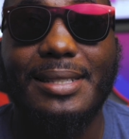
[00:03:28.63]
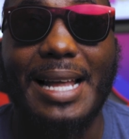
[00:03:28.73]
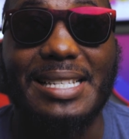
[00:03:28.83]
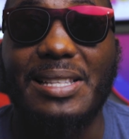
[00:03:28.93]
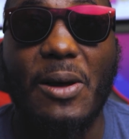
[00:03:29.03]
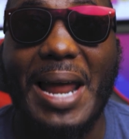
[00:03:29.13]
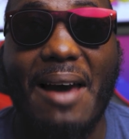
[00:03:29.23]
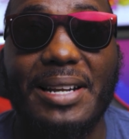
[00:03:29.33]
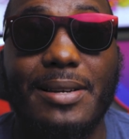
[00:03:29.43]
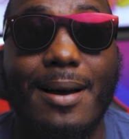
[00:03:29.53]
like slow
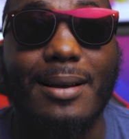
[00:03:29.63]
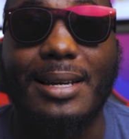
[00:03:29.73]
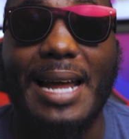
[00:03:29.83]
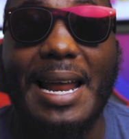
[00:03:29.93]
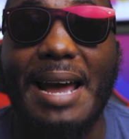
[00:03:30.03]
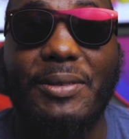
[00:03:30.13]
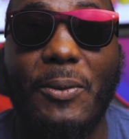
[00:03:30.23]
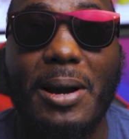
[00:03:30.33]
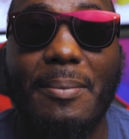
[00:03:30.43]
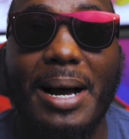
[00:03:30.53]
down and talk and not have to
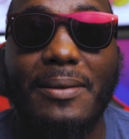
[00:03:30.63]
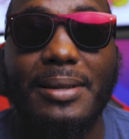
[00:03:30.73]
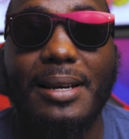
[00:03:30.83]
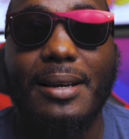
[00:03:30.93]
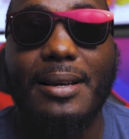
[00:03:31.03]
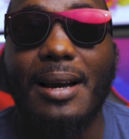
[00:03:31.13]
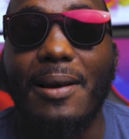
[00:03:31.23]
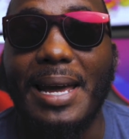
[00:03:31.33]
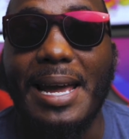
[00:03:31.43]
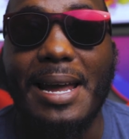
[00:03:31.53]
worry about,
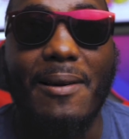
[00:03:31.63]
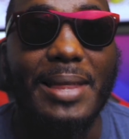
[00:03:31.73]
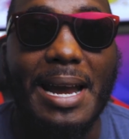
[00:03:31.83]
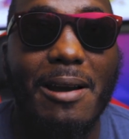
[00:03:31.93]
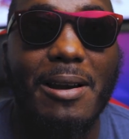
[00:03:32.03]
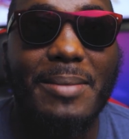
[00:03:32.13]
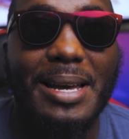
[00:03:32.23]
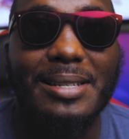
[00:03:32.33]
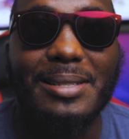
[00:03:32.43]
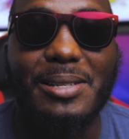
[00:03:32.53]
are they hearing
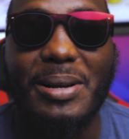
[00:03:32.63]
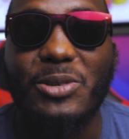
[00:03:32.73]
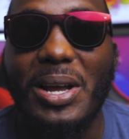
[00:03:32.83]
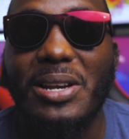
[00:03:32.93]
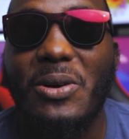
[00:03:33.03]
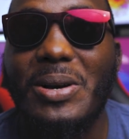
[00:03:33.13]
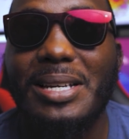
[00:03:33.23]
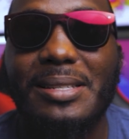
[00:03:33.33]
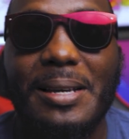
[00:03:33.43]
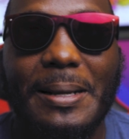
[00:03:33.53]
me? Is it too much wind
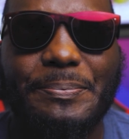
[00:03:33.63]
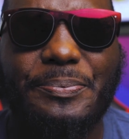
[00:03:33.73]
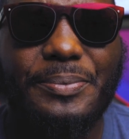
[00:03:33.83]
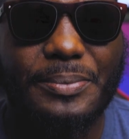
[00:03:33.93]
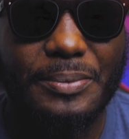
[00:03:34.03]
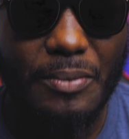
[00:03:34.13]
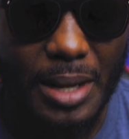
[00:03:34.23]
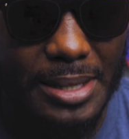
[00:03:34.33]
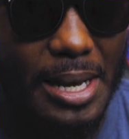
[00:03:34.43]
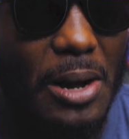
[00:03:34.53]
noise?
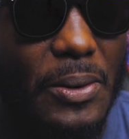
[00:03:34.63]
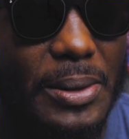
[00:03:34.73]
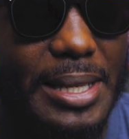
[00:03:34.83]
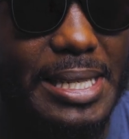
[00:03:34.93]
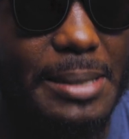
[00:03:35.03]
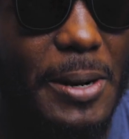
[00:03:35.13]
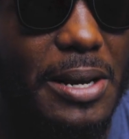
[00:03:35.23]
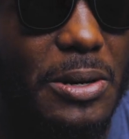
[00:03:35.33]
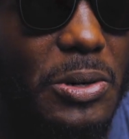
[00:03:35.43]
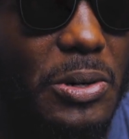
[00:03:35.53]
So this is
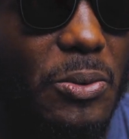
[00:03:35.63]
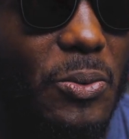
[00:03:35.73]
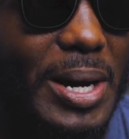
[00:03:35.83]
pretty cool.